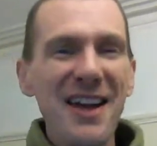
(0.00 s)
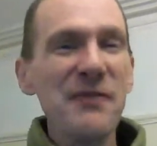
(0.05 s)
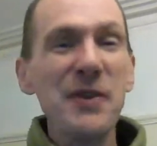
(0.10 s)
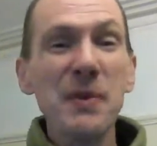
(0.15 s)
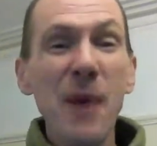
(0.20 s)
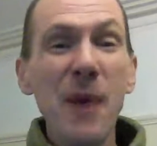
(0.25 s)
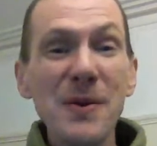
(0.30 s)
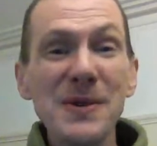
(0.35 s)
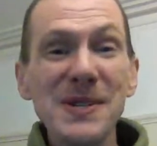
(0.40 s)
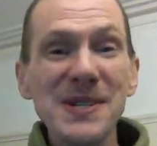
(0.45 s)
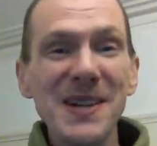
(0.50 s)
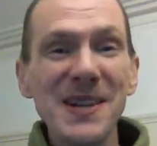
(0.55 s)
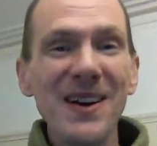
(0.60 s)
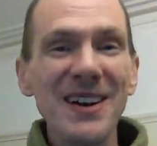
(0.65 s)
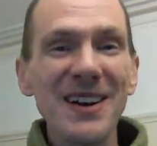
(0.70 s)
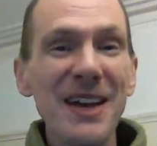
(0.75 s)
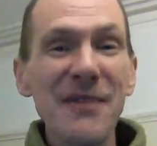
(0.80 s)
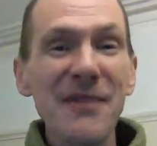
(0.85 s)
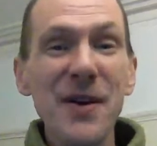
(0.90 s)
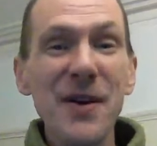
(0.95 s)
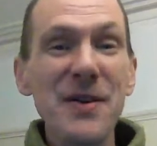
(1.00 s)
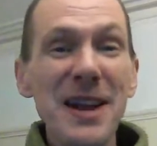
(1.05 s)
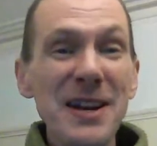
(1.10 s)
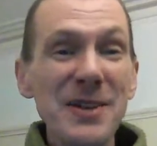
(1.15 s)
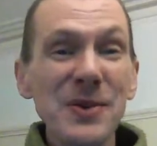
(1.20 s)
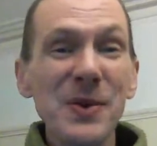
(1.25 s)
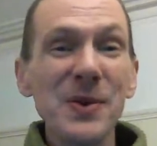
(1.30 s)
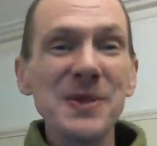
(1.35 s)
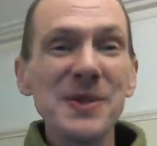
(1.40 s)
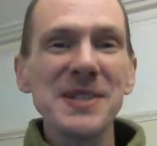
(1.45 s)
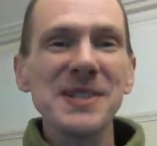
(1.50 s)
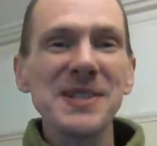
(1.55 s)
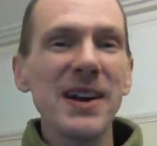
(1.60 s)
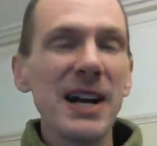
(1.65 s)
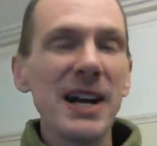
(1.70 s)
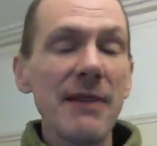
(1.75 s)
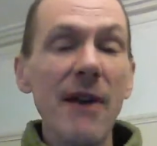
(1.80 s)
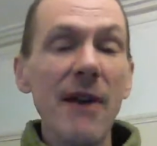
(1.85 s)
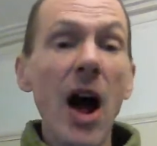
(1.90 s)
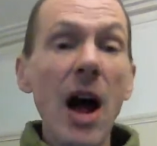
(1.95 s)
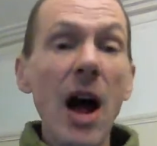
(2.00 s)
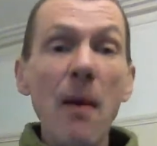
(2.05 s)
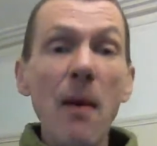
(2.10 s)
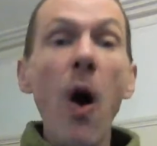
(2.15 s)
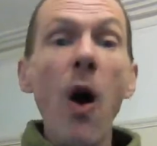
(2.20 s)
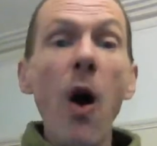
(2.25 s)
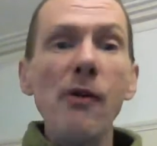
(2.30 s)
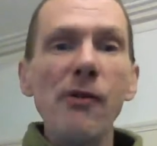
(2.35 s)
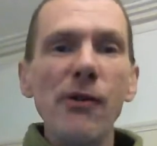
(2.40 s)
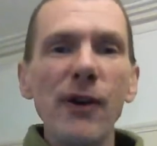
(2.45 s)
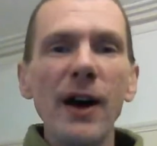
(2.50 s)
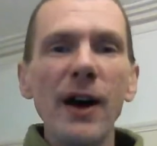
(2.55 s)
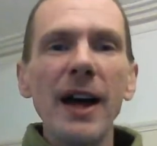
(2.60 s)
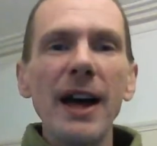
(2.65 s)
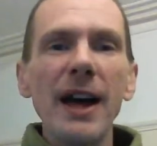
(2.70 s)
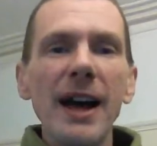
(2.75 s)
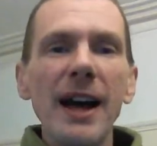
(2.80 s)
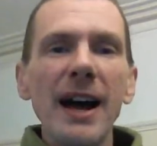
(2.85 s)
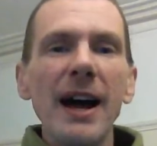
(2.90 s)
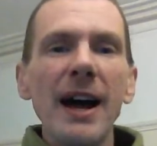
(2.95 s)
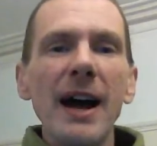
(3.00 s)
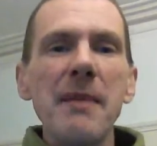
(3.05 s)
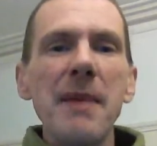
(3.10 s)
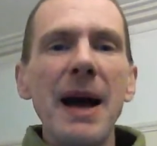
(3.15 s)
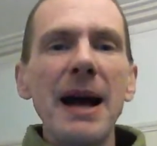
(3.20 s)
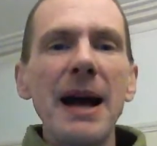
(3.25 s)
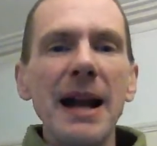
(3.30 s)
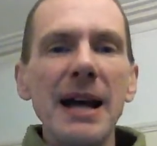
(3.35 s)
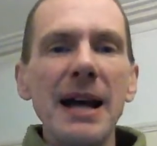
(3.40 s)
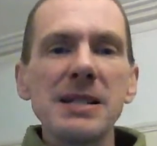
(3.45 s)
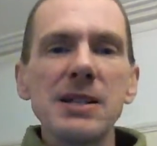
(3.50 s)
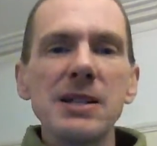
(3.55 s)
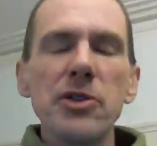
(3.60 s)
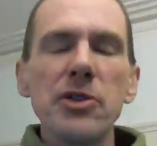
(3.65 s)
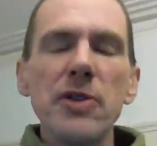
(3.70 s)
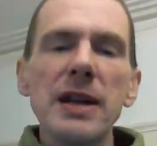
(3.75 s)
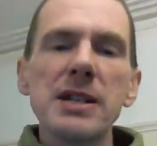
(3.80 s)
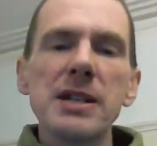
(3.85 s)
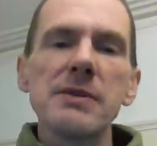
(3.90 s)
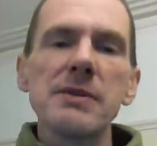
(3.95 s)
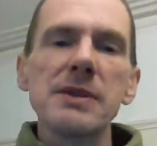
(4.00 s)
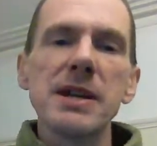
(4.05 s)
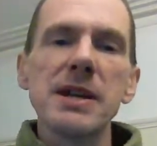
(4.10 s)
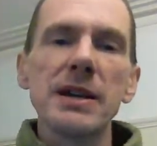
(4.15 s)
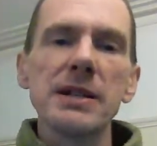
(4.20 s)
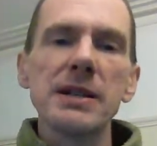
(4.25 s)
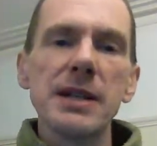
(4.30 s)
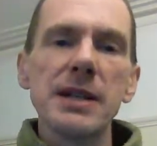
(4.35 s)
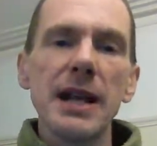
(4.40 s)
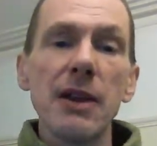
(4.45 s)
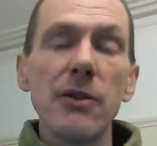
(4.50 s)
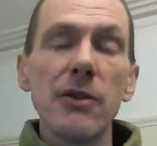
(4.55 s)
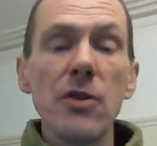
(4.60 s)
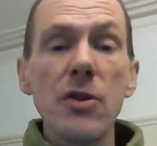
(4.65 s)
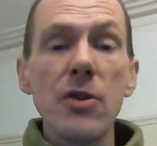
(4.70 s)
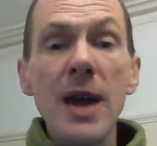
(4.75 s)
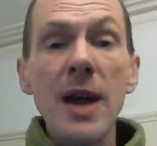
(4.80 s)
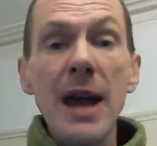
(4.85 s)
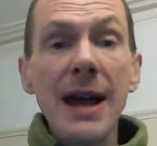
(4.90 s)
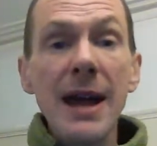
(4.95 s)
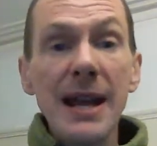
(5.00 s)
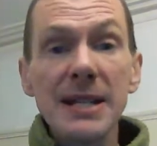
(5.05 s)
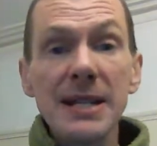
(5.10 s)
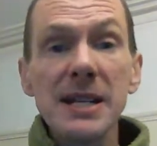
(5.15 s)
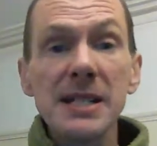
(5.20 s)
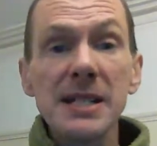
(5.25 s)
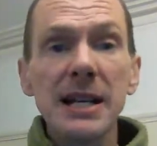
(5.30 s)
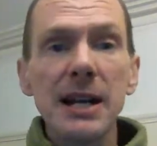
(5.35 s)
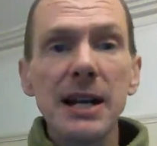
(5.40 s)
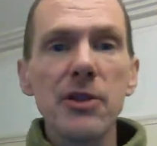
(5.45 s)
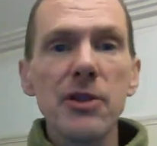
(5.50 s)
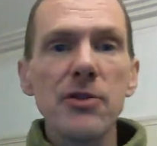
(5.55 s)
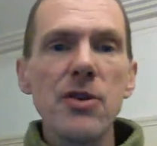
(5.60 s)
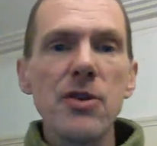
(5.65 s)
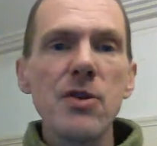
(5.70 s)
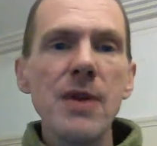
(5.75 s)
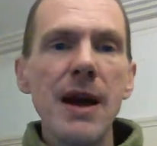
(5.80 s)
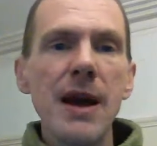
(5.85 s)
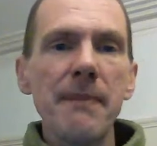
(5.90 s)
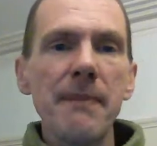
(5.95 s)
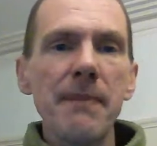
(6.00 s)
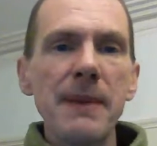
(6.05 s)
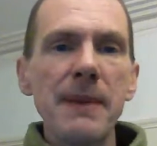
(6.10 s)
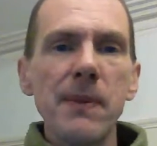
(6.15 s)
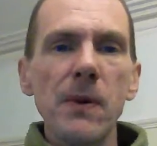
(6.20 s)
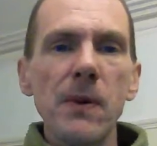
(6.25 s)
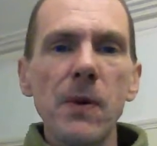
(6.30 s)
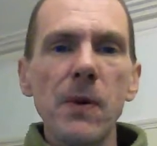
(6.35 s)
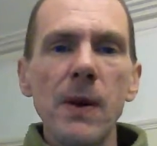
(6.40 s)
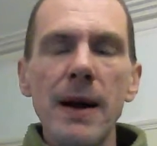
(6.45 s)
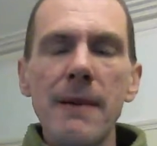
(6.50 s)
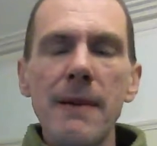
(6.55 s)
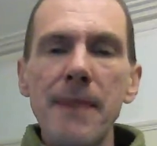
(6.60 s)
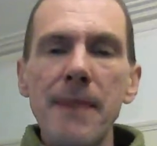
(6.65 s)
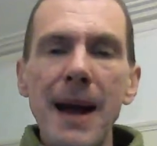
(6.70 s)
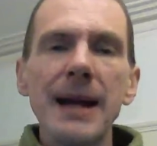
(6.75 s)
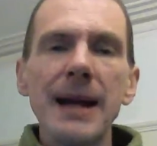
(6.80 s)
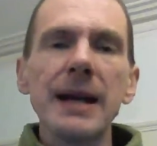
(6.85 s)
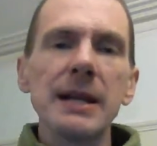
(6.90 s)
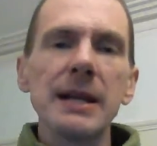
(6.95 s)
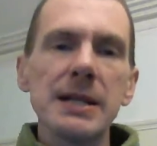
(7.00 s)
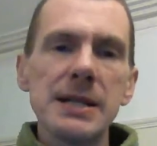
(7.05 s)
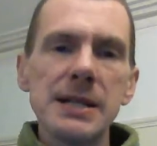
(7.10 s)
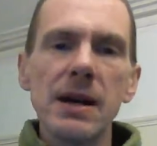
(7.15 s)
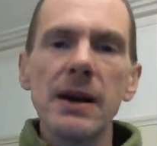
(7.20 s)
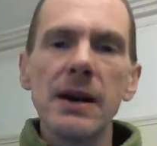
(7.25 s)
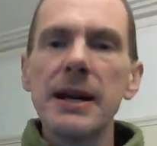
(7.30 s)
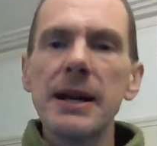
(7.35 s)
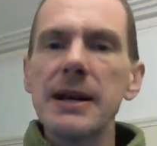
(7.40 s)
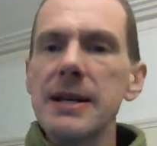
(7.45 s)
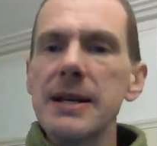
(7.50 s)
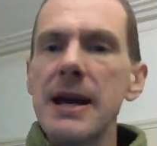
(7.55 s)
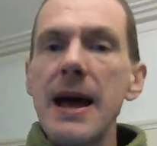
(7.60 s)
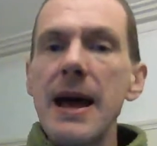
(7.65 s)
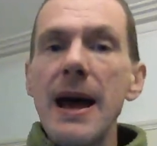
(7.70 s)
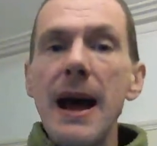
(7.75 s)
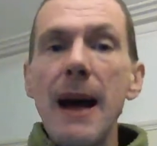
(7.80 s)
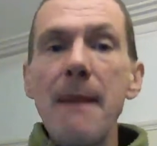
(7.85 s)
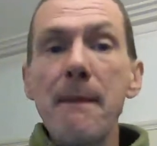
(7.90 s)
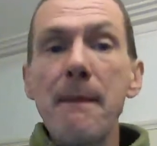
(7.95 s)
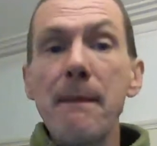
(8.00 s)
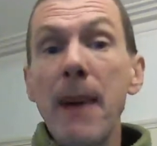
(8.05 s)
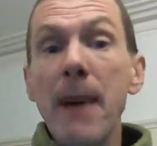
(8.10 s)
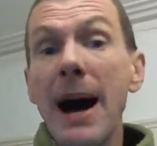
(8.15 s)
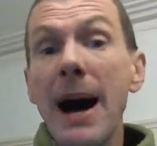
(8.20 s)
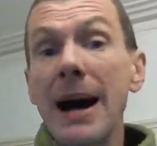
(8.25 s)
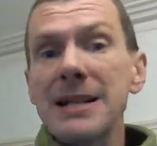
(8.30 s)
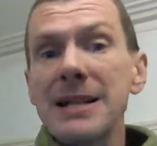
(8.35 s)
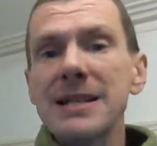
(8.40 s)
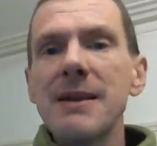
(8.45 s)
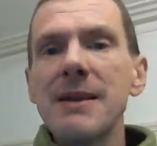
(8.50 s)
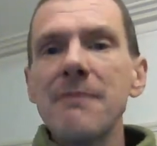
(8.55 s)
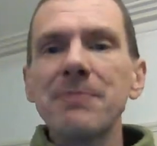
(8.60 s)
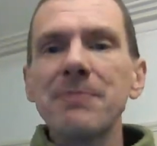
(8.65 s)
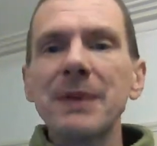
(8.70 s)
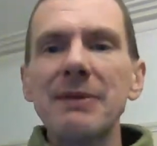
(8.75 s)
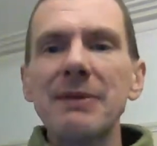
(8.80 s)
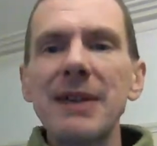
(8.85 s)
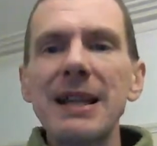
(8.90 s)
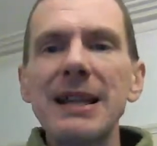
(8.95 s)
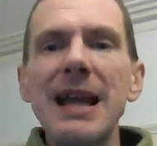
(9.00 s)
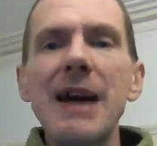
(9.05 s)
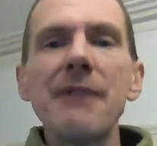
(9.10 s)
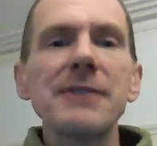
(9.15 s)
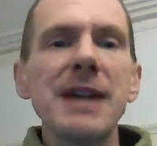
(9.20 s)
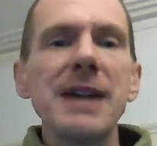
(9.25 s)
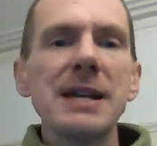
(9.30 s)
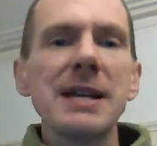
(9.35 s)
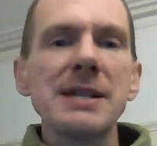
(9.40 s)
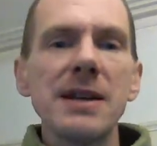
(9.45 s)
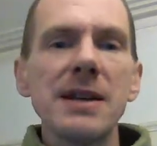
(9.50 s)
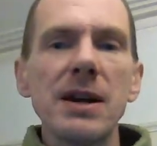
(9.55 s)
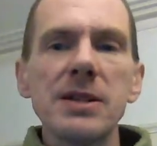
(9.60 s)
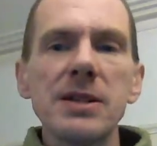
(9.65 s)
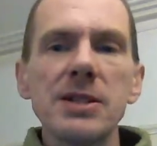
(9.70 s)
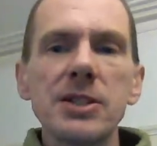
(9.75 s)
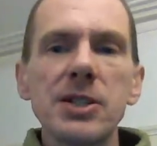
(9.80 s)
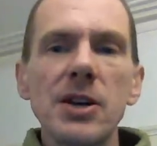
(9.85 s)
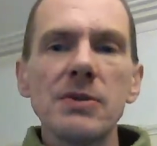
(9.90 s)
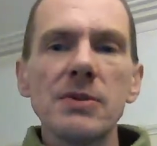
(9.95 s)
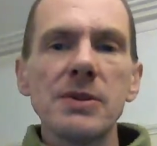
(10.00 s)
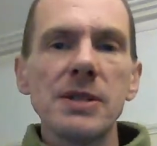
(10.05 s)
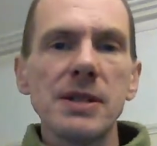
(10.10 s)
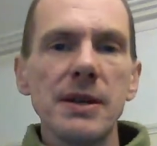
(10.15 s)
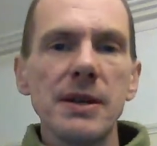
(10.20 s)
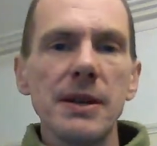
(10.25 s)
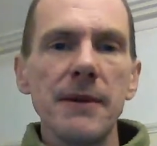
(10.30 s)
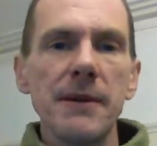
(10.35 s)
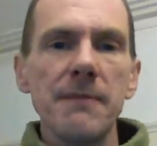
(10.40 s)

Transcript: if you won't sign it, if you won't endorse the signing of it, I'm off. Um, and has to threaten to resign to get it through. He does get it through, and people um, back it and sign it. Um, but the left SRs don't.